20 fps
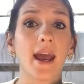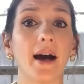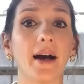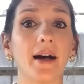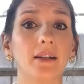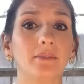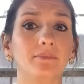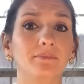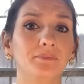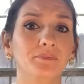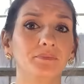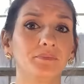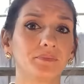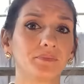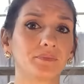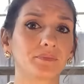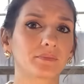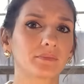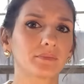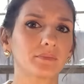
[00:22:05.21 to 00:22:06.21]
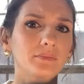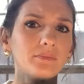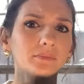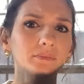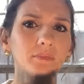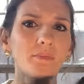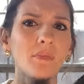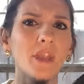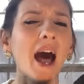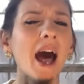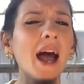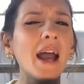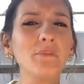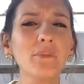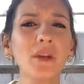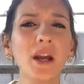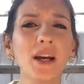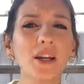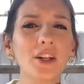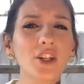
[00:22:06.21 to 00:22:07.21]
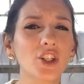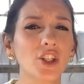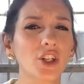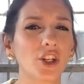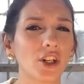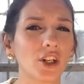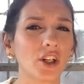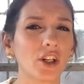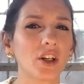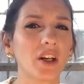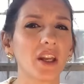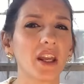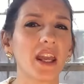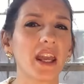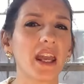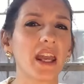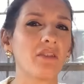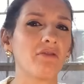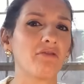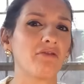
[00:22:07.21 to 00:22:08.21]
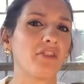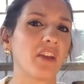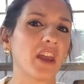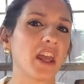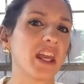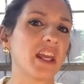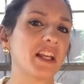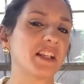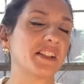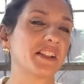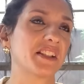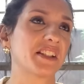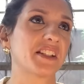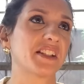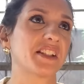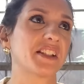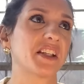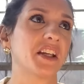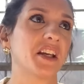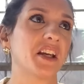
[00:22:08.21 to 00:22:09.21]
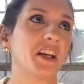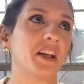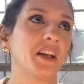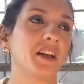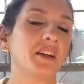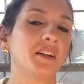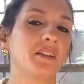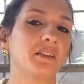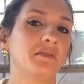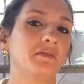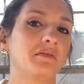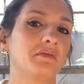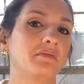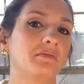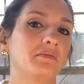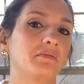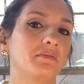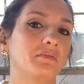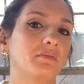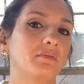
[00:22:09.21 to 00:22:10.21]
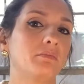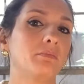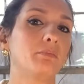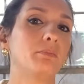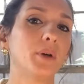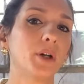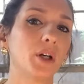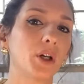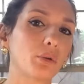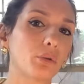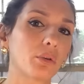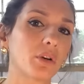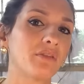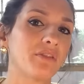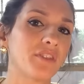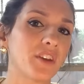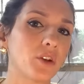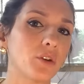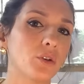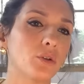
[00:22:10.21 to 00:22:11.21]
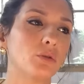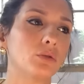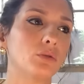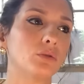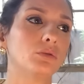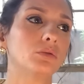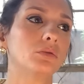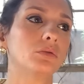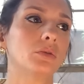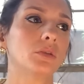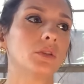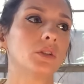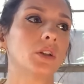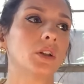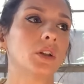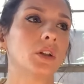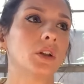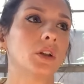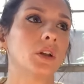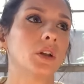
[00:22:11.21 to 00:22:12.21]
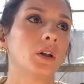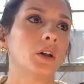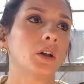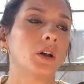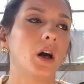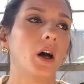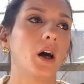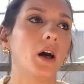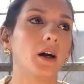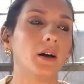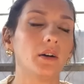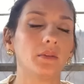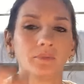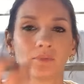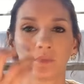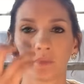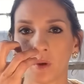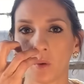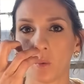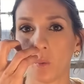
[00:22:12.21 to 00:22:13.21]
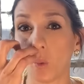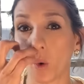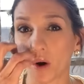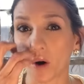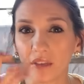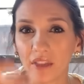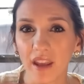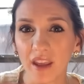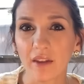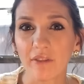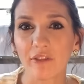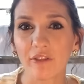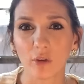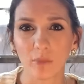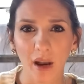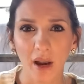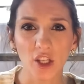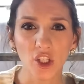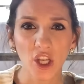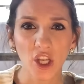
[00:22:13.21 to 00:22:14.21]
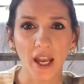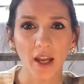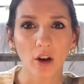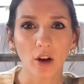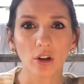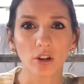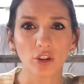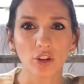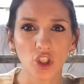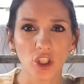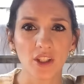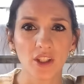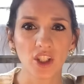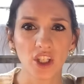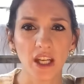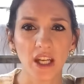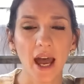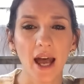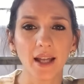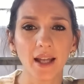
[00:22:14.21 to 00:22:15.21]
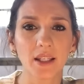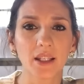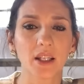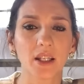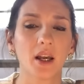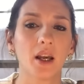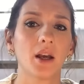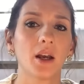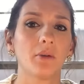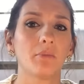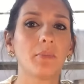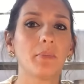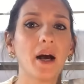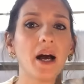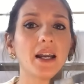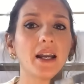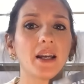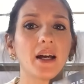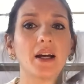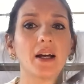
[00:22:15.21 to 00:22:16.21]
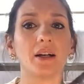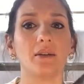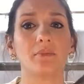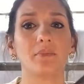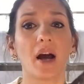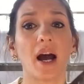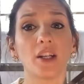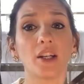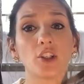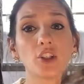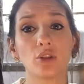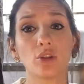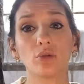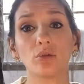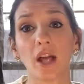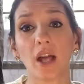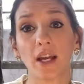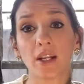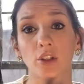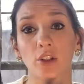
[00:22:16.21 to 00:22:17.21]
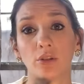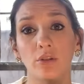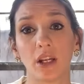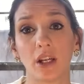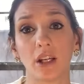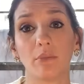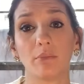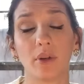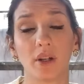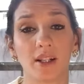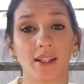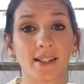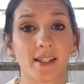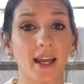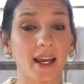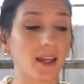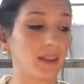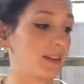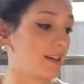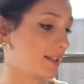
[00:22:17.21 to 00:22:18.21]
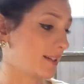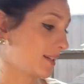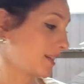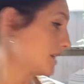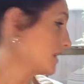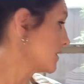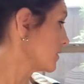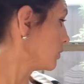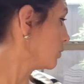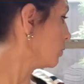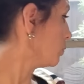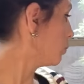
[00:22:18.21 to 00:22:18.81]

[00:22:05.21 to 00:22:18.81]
Um, I'm not sure if it's book review uh, worthy for my channel just yet, but um, I do like to read books like this as